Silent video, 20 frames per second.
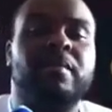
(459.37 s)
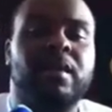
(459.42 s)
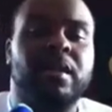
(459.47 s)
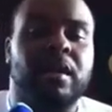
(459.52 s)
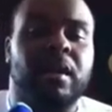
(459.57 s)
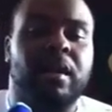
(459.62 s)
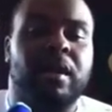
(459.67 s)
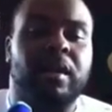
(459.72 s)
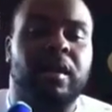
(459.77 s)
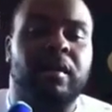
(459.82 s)

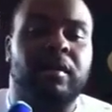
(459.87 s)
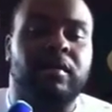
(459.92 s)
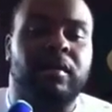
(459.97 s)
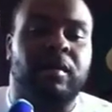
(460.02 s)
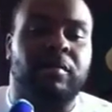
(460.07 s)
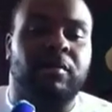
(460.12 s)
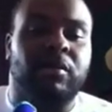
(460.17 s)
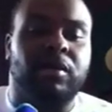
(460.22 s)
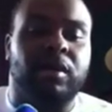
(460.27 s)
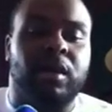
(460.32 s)

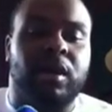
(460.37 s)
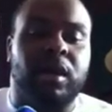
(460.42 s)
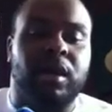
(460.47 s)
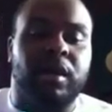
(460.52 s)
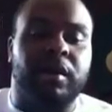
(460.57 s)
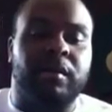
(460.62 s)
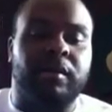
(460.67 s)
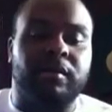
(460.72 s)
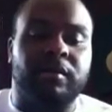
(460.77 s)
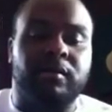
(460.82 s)
I'm on the
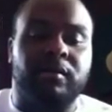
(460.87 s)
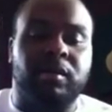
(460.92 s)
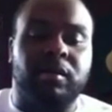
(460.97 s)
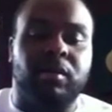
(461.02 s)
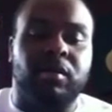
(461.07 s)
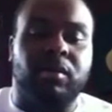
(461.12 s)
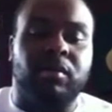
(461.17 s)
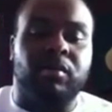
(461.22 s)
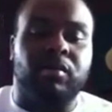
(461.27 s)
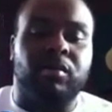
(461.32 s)
hunt.
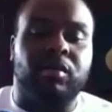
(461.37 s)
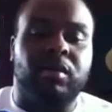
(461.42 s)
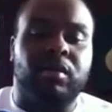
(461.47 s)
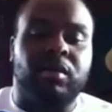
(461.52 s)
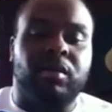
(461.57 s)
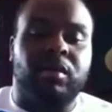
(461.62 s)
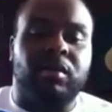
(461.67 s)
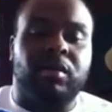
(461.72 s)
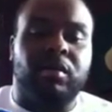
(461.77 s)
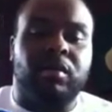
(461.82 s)
So,
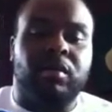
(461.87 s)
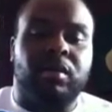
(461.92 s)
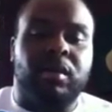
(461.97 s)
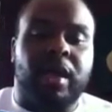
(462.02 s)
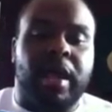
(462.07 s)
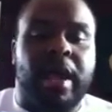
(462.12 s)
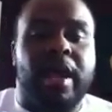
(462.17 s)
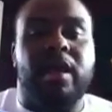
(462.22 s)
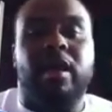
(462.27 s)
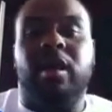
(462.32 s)

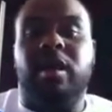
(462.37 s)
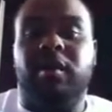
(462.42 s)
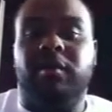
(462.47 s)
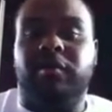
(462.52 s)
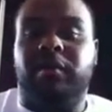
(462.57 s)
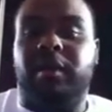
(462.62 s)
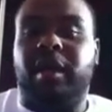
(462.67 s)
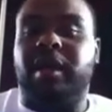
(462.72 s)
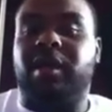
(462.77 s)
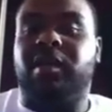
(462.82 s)
and hunt
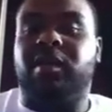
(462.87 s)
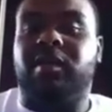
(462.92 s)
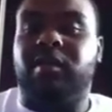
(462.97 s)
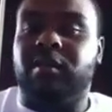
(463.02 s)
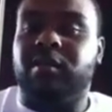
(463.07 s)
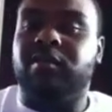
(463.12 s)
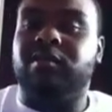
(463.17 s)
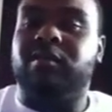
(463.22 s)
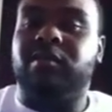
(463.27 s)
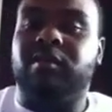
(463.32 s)
for like
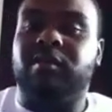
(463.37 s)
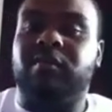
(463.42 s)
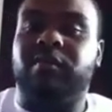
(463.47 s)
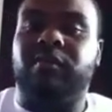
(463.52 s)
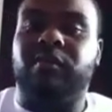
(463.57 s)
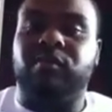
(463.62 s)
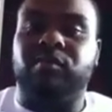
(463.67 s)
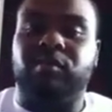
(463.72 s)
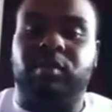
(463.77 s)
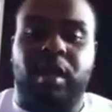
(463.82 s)

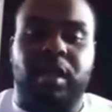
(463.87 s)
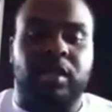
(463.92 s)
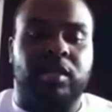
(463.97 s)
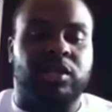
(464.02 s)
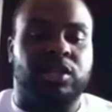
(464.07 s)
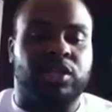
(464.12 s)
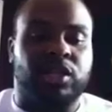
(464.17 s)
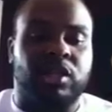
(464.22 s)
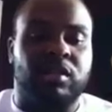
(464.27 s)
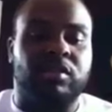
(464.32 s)
a
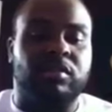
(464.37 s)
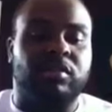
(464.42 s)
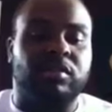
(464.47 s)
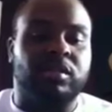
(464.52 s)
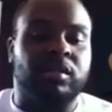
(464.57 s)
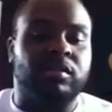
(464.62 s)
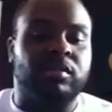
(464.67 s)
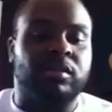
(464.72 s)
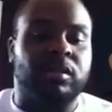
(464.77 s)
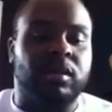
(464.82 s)
shirt or
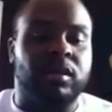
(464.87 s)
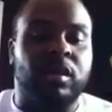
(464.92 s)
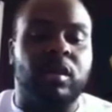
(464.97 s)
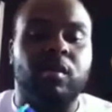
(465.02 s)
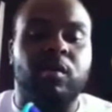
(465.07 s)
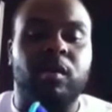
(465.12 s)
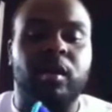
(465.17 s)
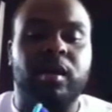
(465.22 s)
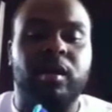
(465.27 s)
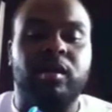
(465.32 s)
two to go
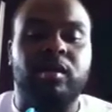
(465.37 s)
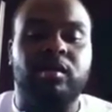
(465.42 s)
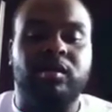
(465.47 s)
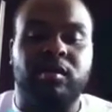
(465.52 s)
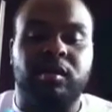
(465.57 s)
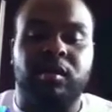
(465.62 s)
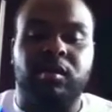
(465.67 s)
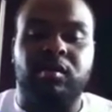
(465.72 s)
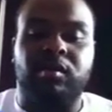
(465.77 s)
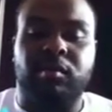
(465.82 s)
with it.
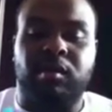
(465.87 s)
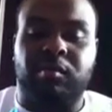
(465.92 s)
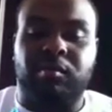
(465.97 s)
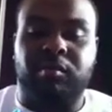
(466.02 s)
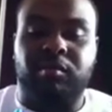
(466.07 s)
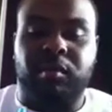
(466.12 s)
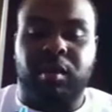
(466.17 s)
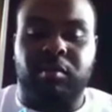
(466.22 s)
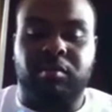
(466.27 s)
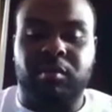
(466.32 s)
So
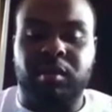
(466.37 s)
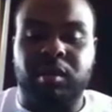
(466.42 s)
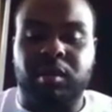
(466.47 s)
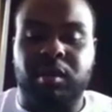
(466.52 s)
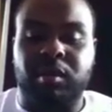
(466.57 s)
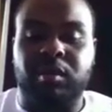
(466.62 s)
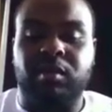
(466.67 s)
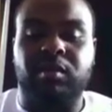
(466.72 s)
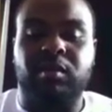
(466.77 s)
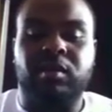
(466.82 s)
I'm
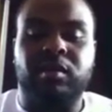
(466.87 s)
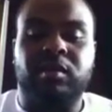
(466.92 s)
looking.